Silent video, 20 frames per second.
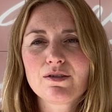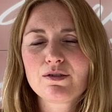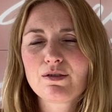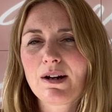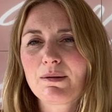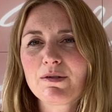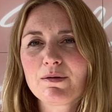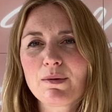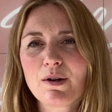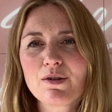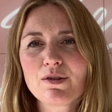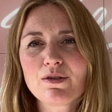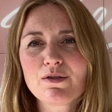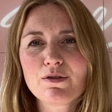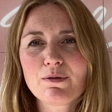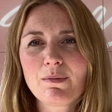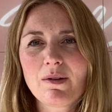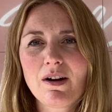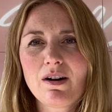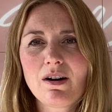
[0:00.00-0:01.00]
trapped emotions
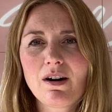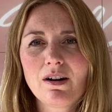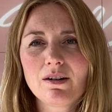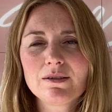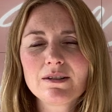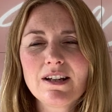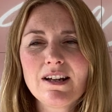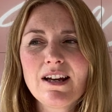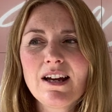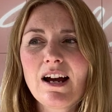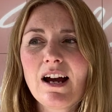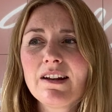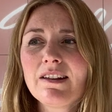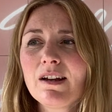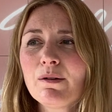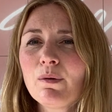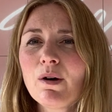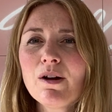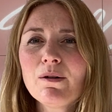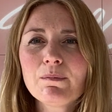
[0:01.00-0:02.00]
from the heart. And
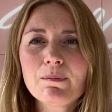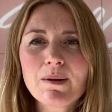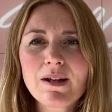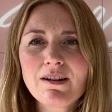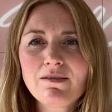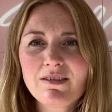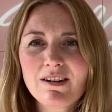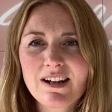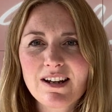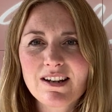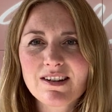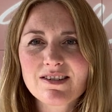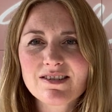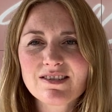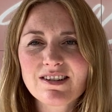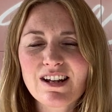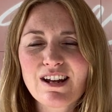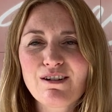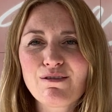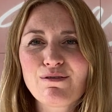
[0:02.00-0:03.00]
they won't be
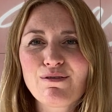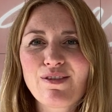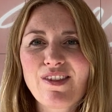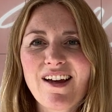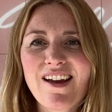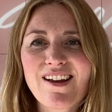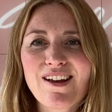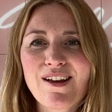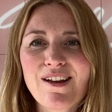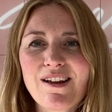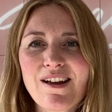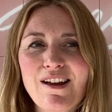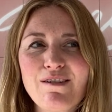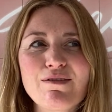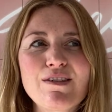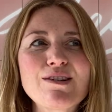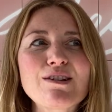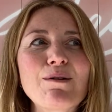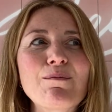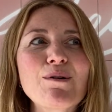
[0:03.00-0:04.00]
released if
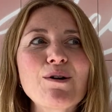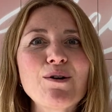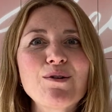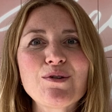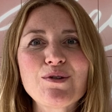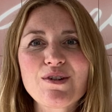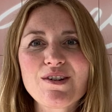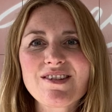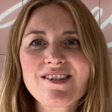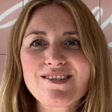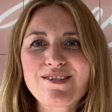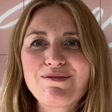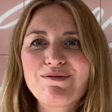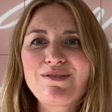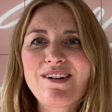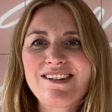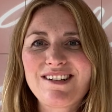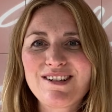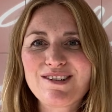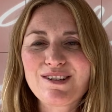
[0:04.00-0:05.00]
the subconscious isn't
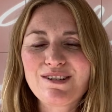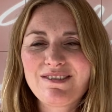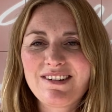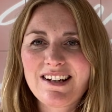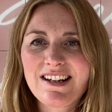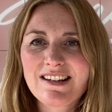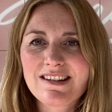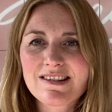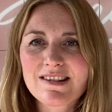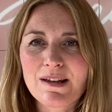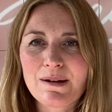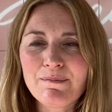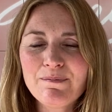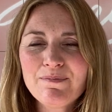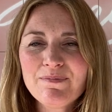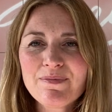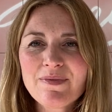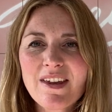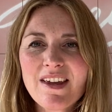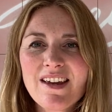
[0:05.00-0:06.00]
ready to release
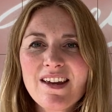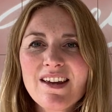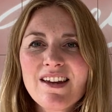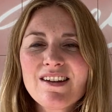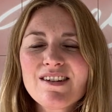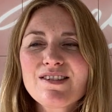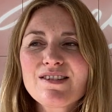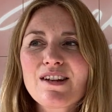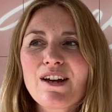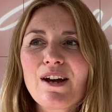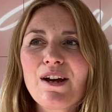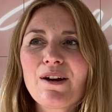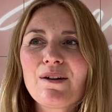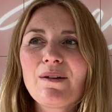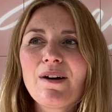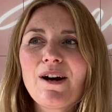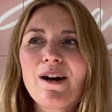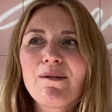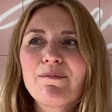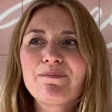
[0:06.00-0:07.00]
them.
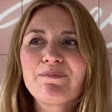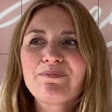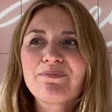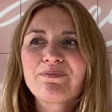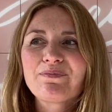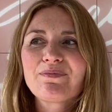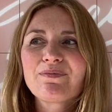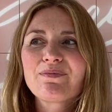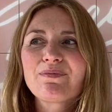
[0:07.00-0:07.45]
So